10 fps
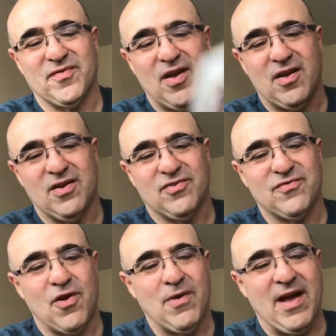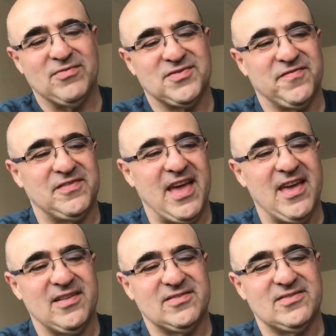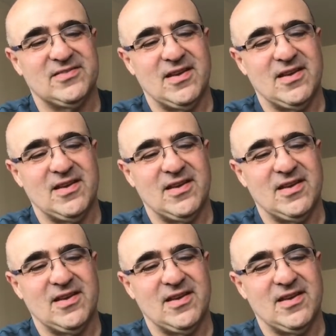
of grow out of date.